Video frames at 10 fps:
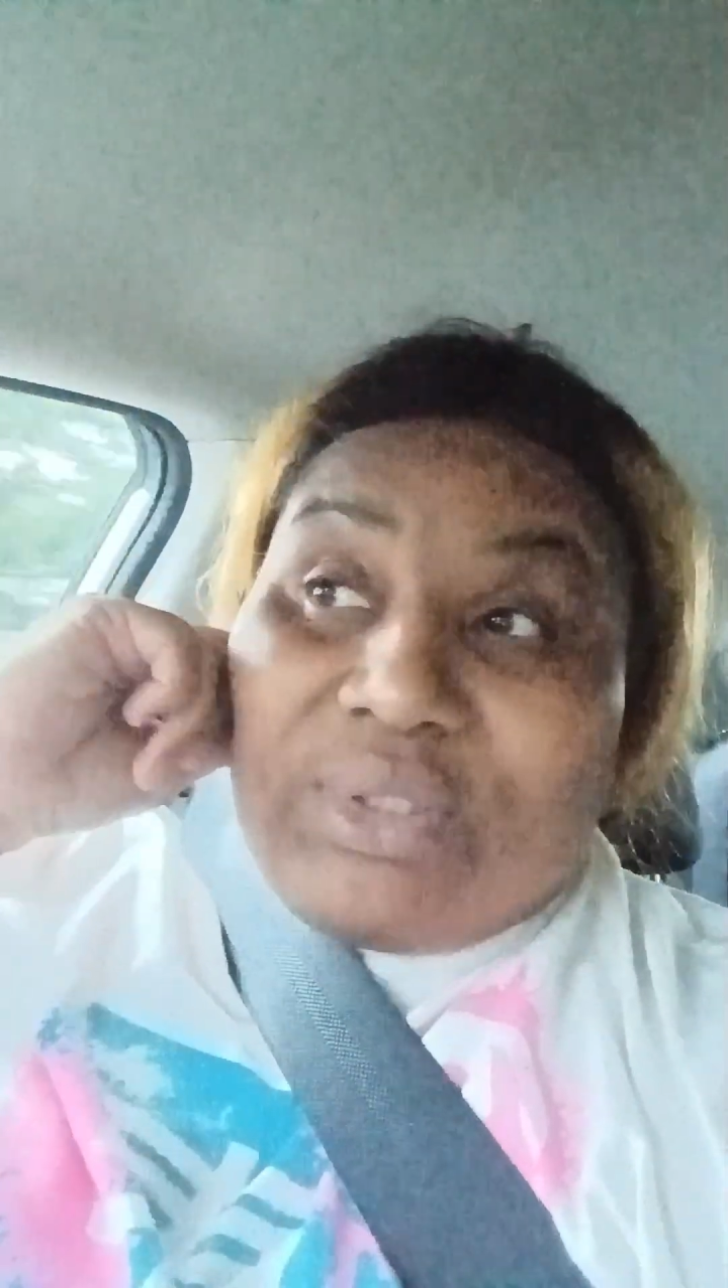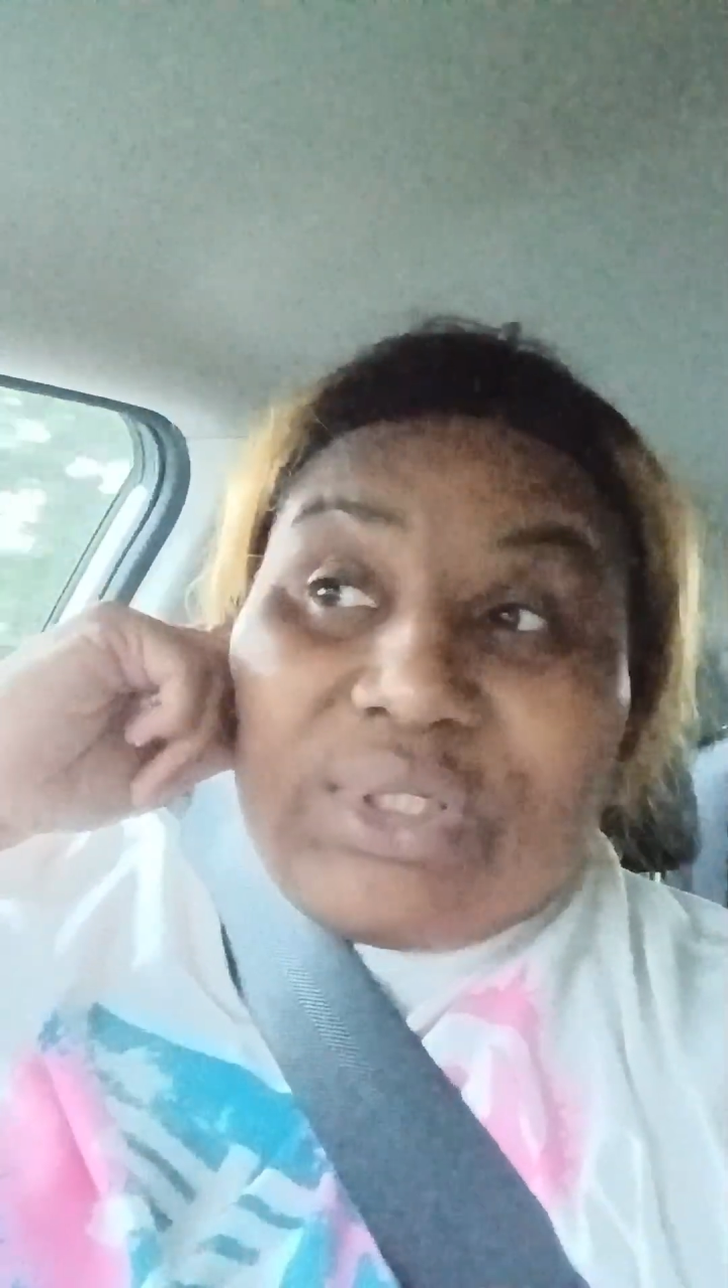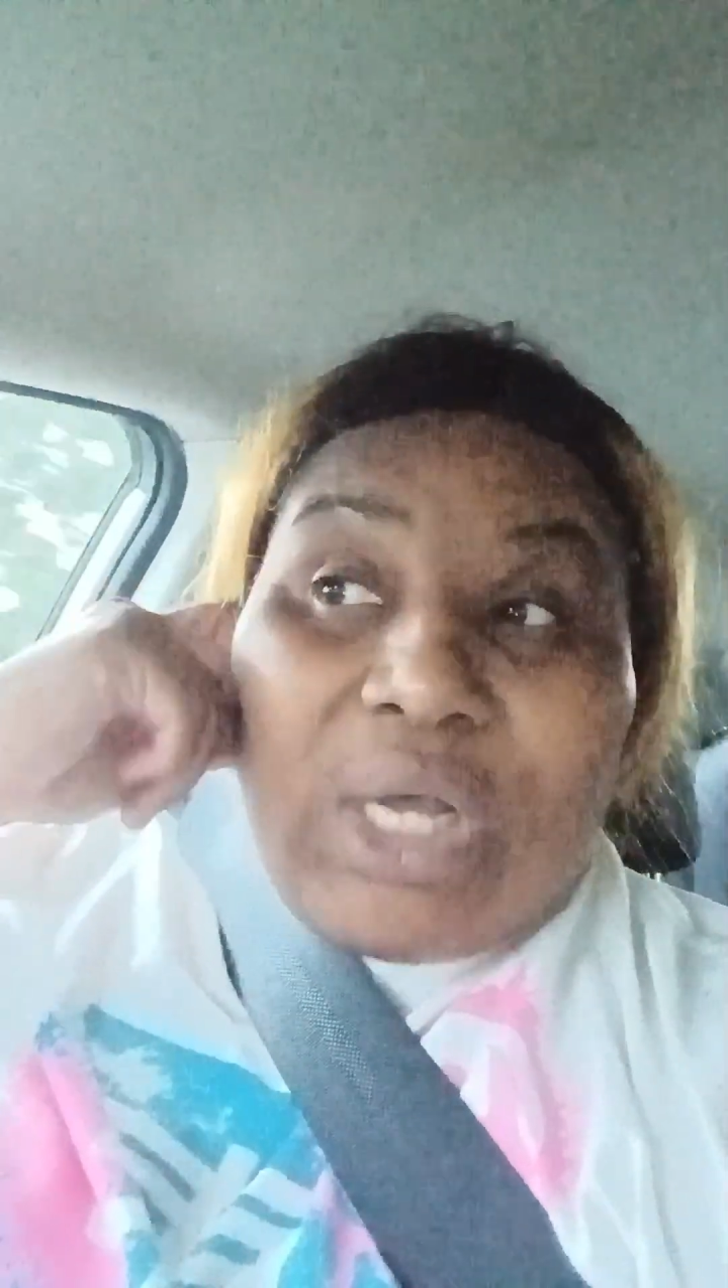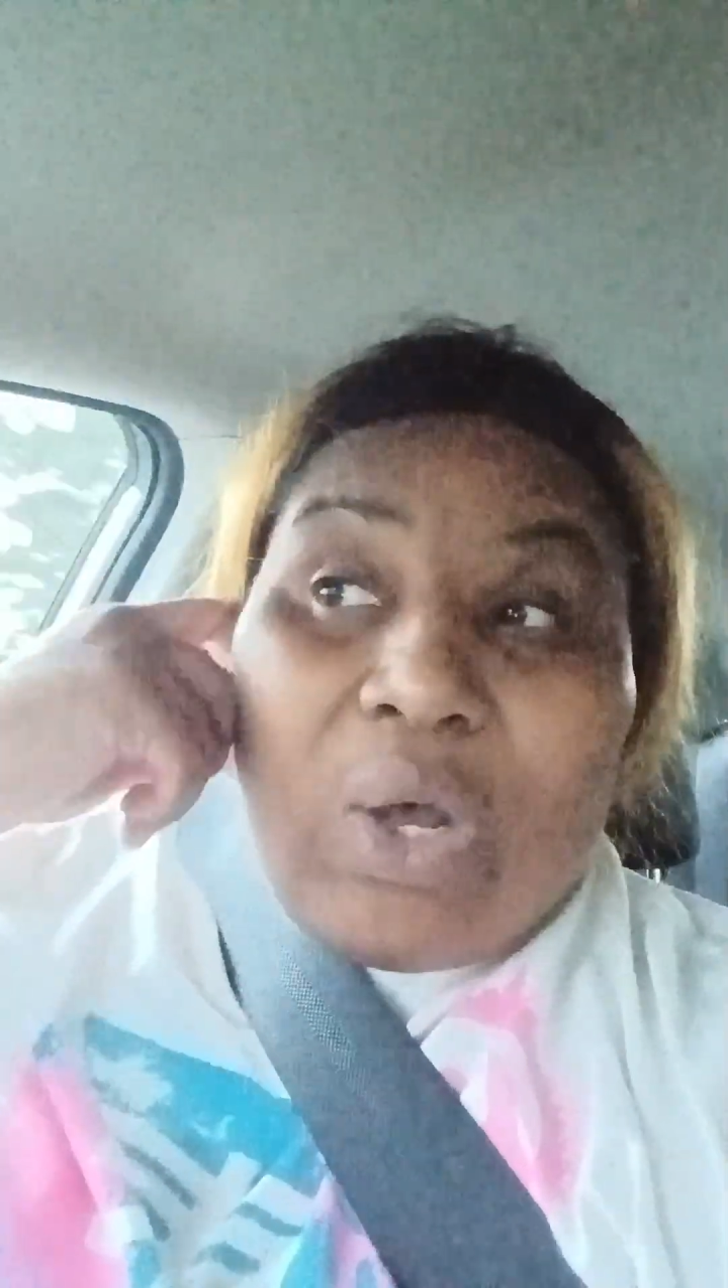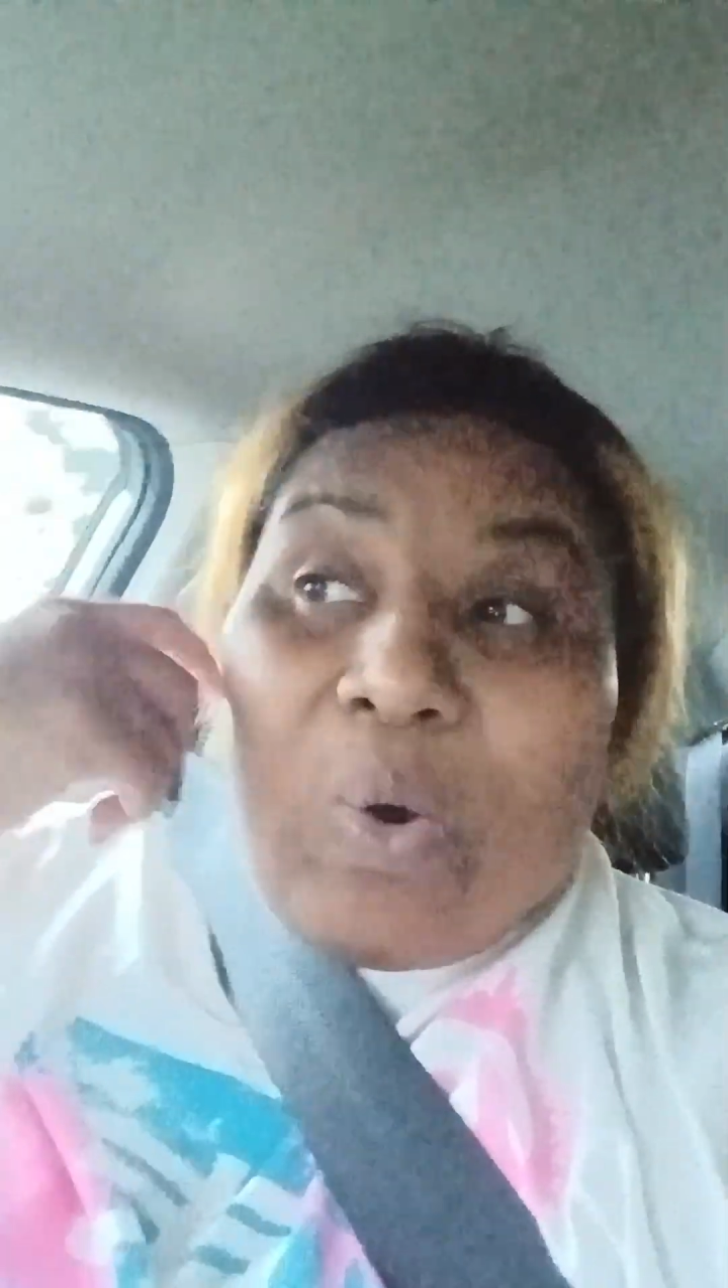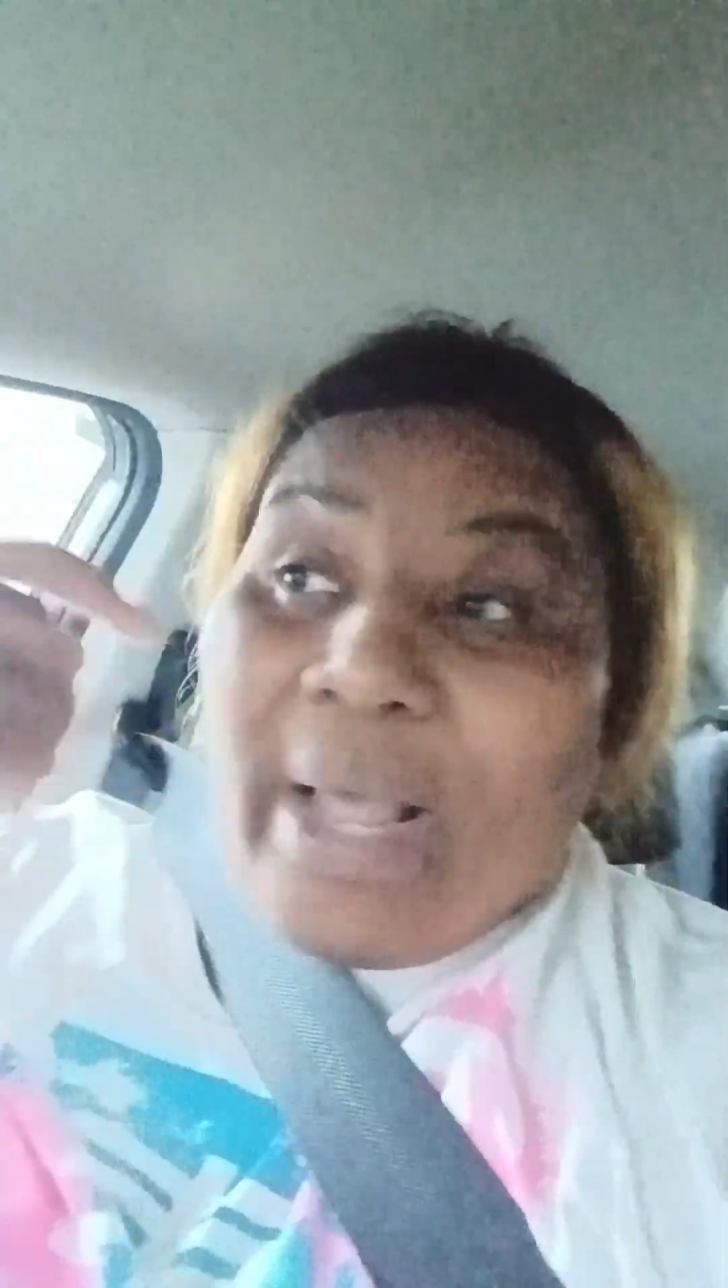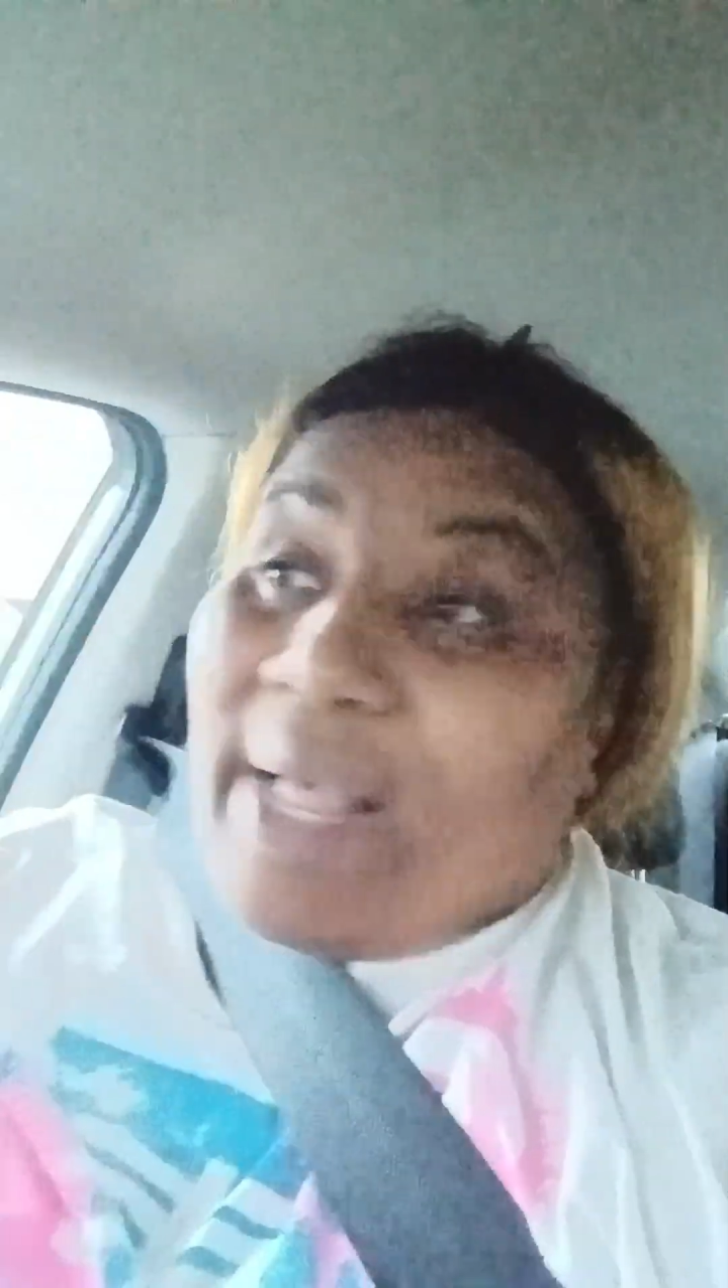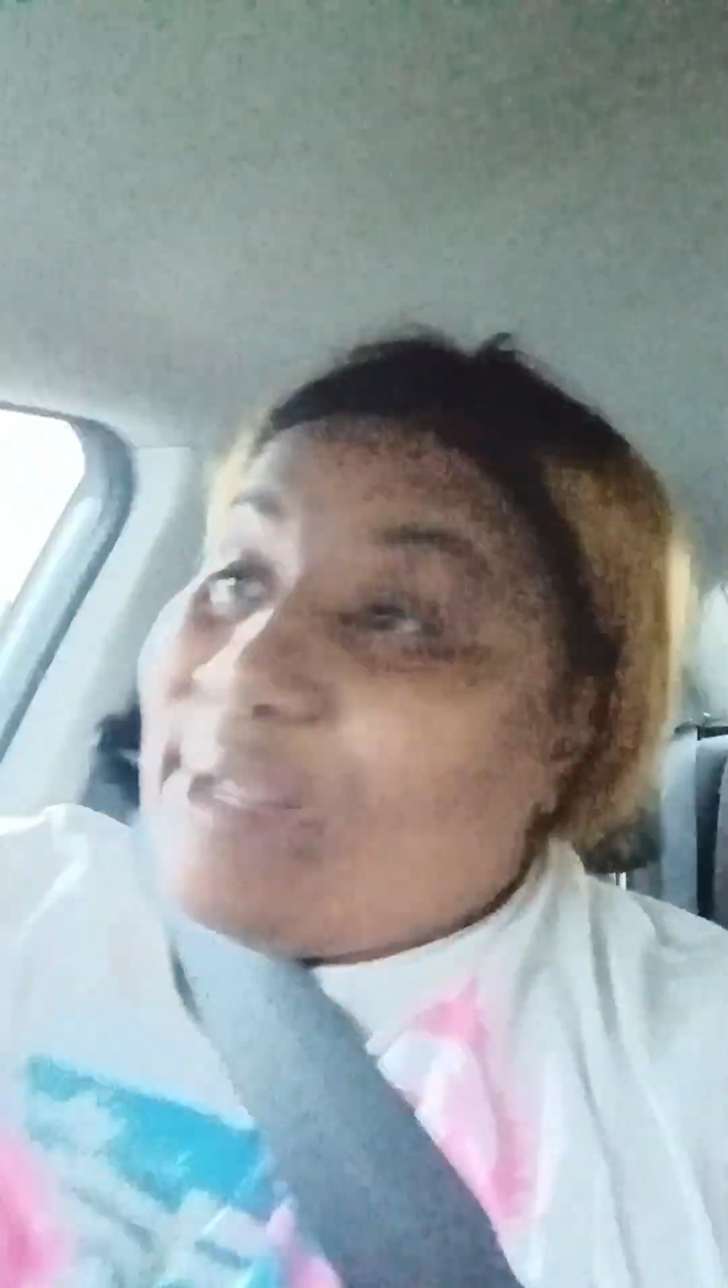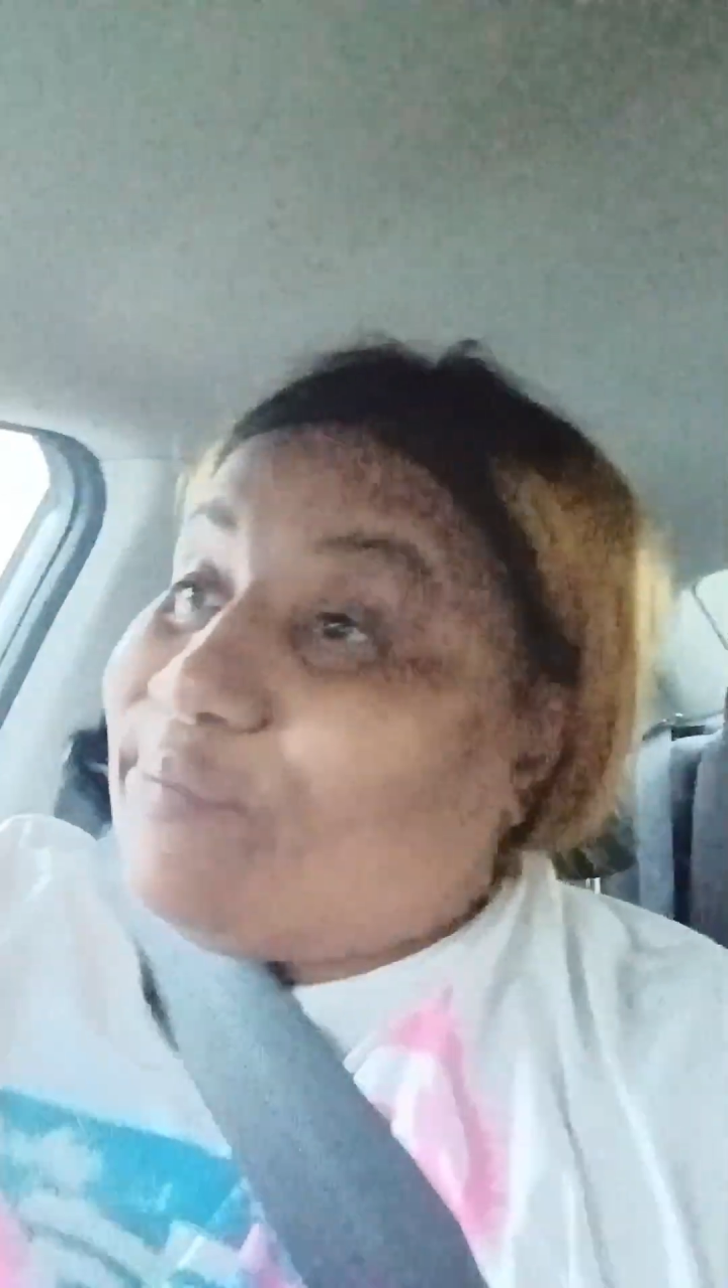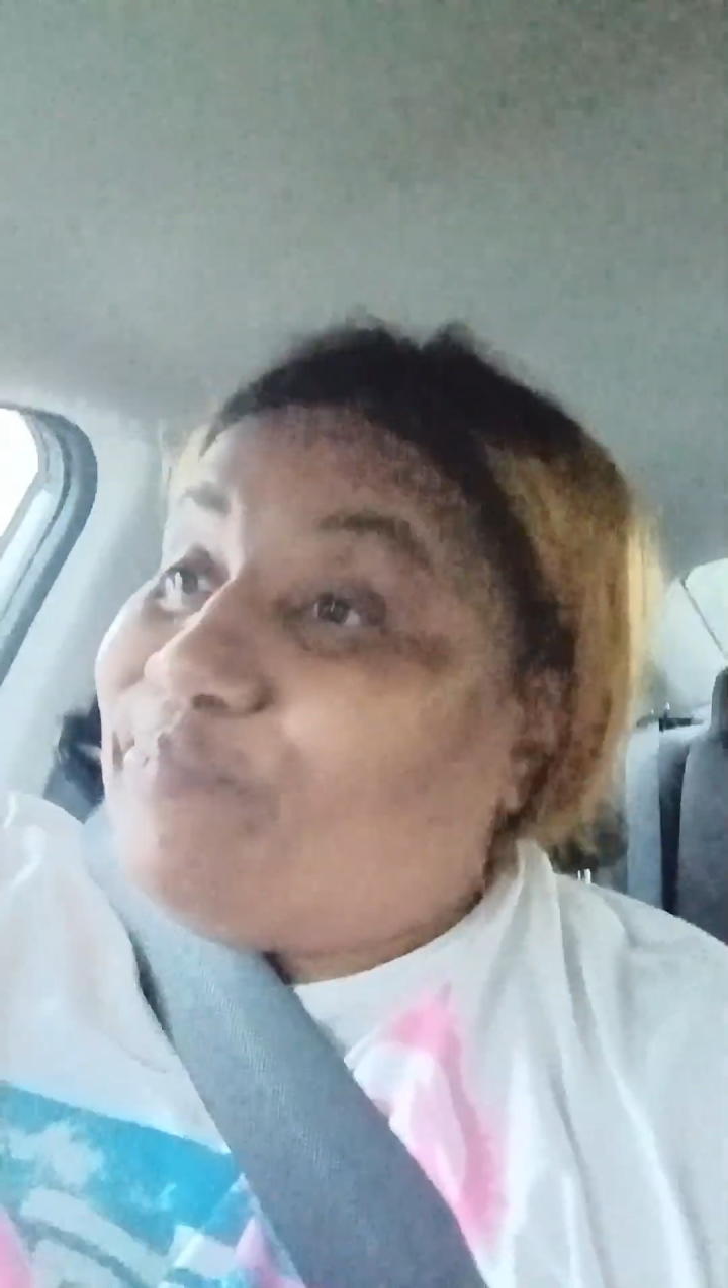so hey